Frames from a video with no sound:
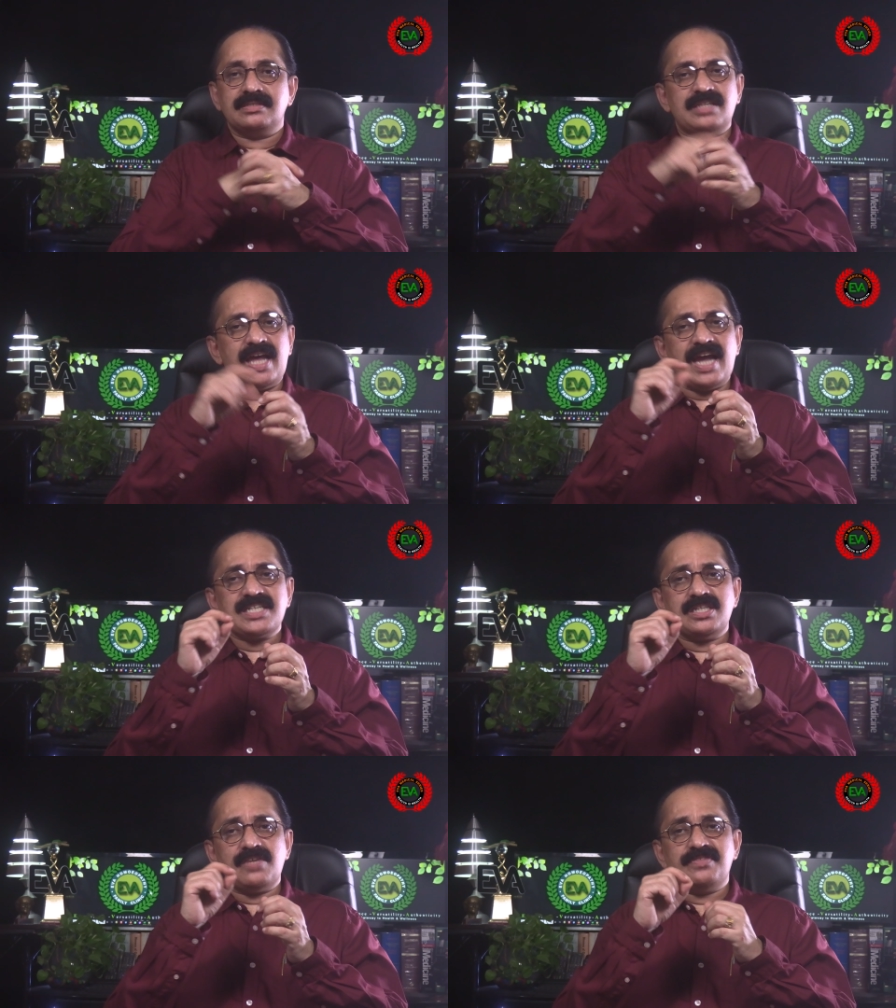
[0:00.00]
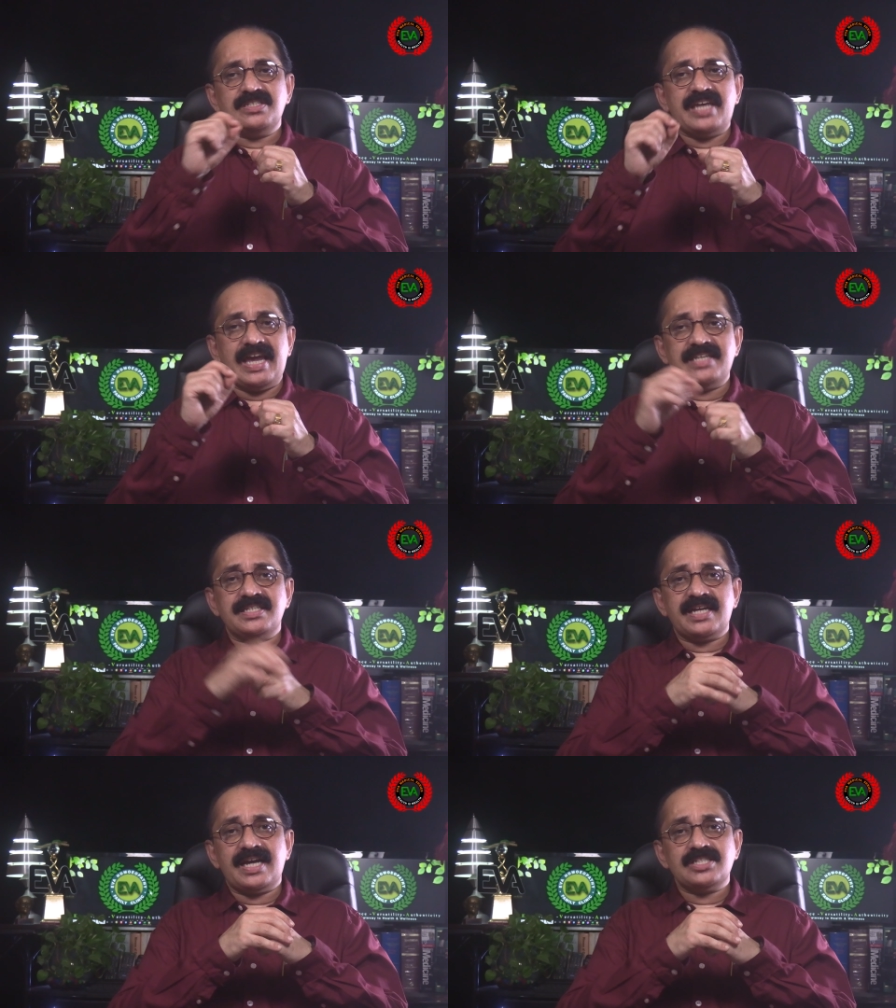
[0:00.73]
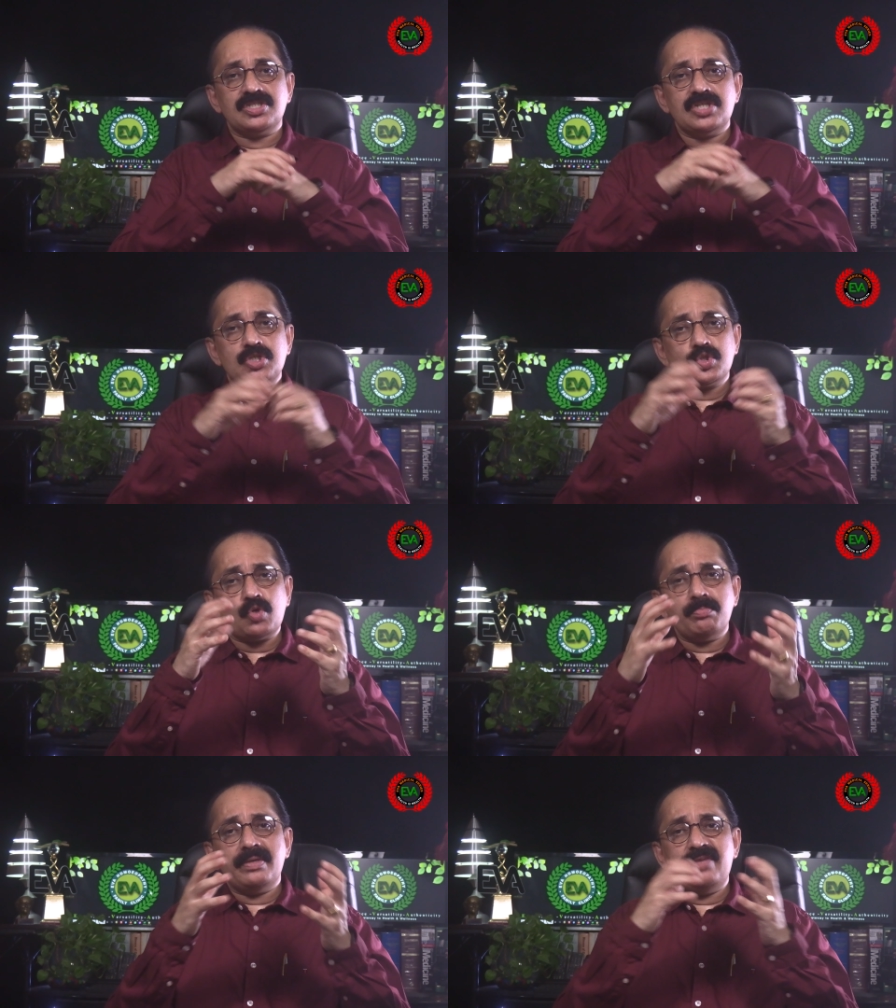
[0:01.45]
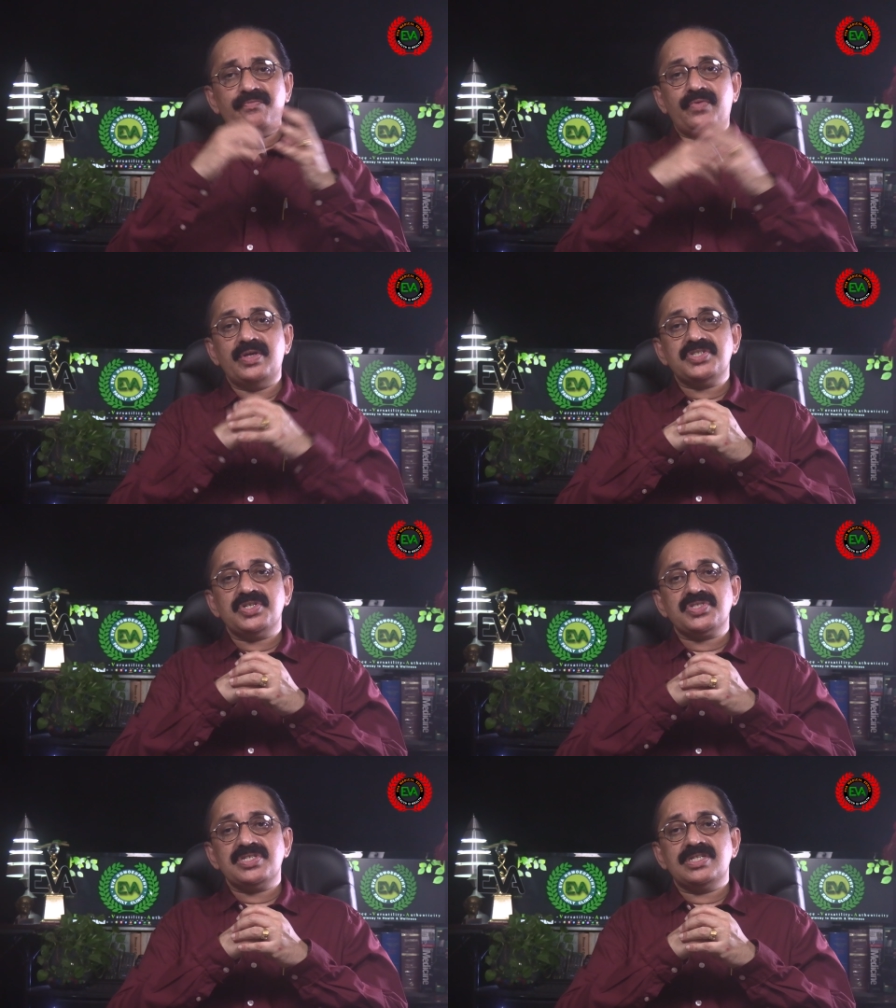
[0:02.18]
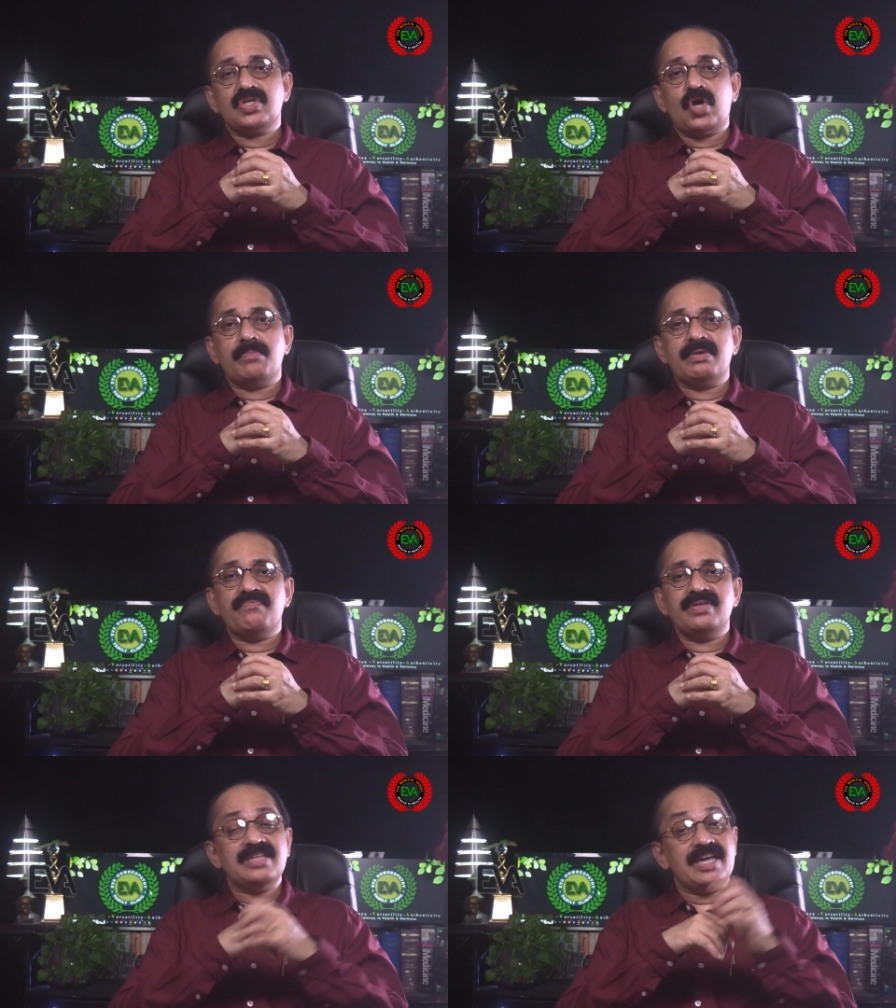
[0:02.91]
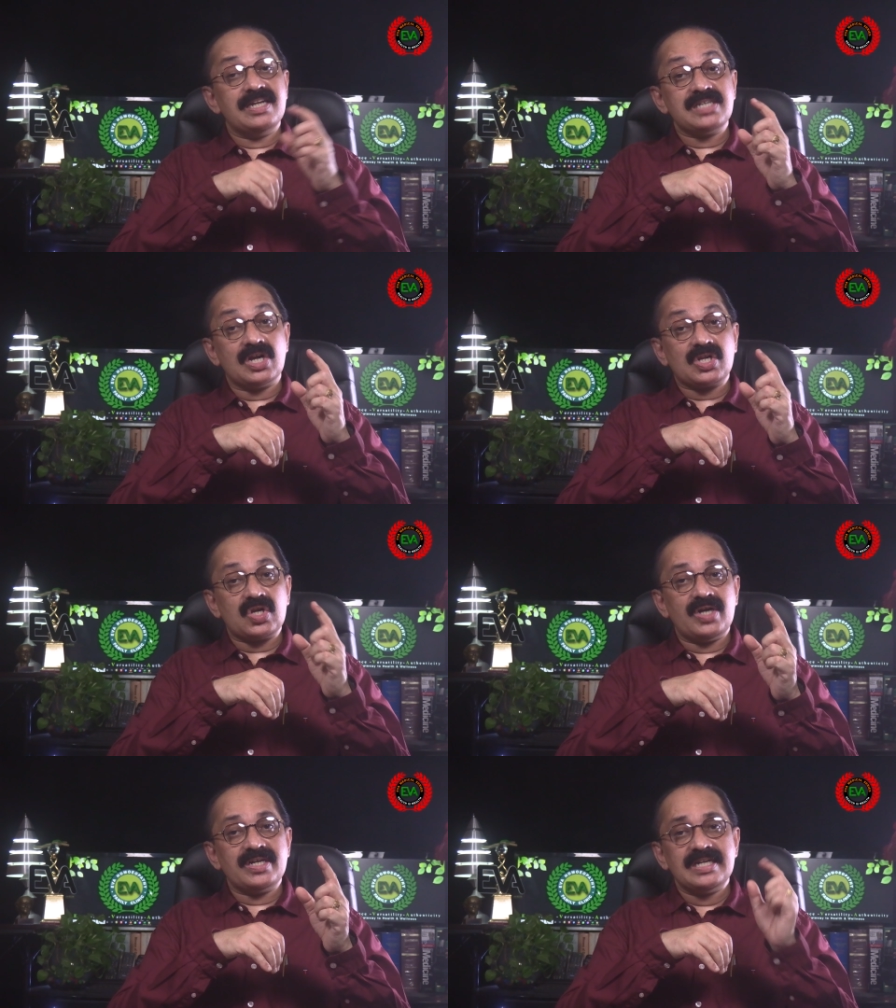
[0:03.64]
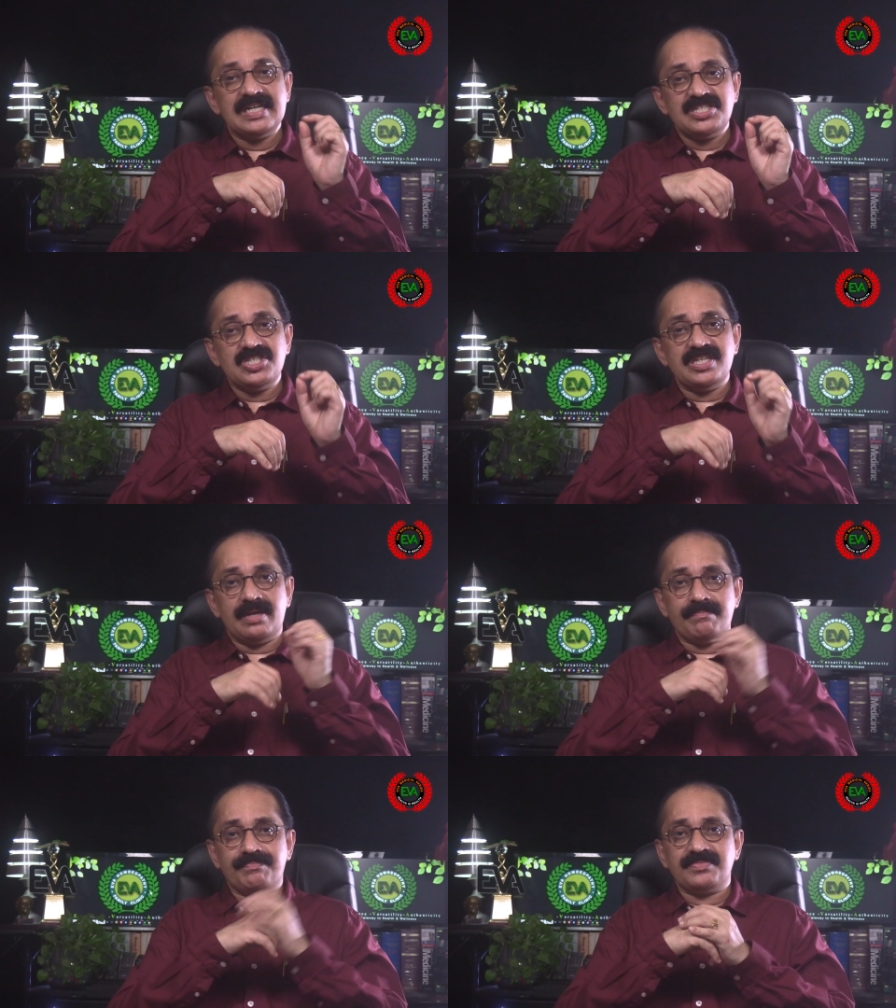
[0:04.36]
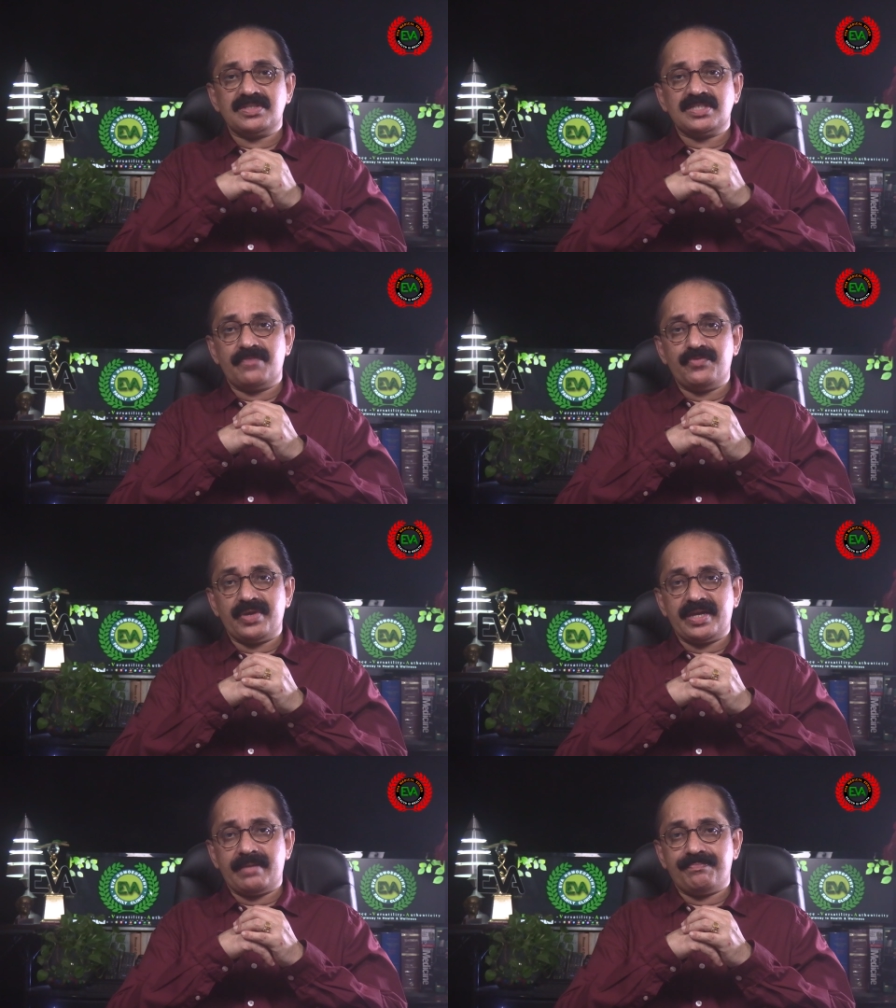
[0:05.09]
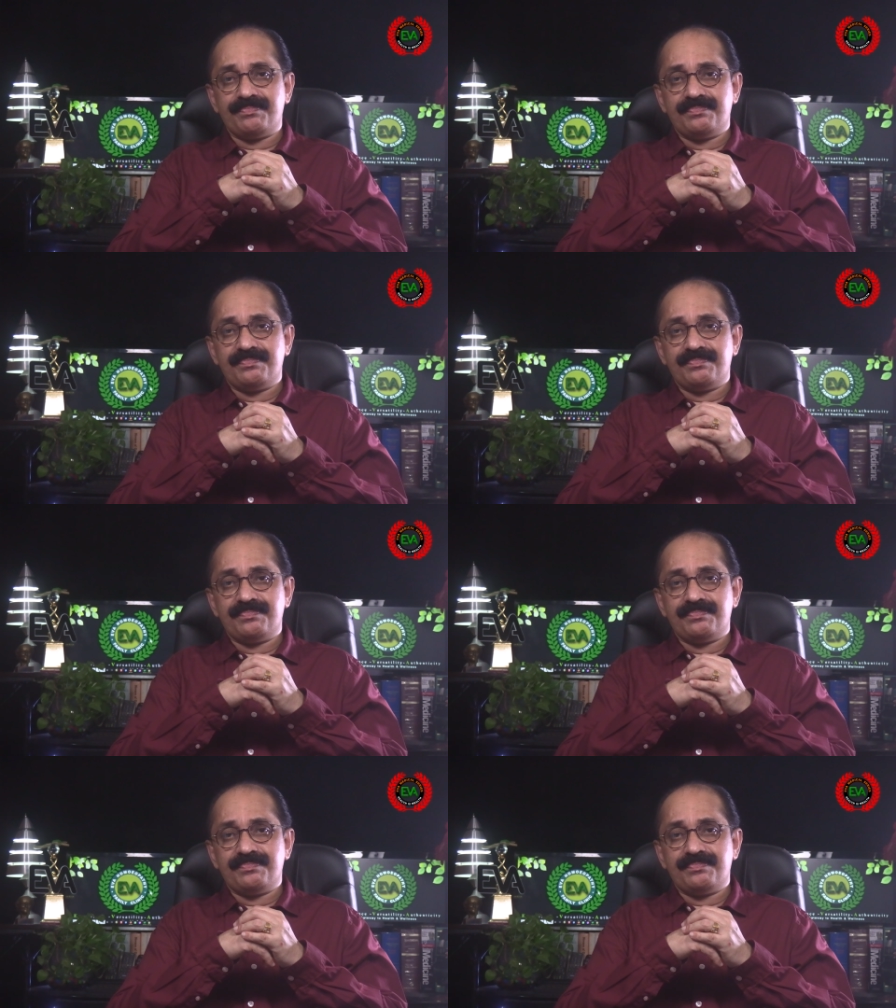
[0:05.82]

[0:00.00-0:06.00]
The action of this agent has so many features in common with its alkaloid Chininum sulfuricum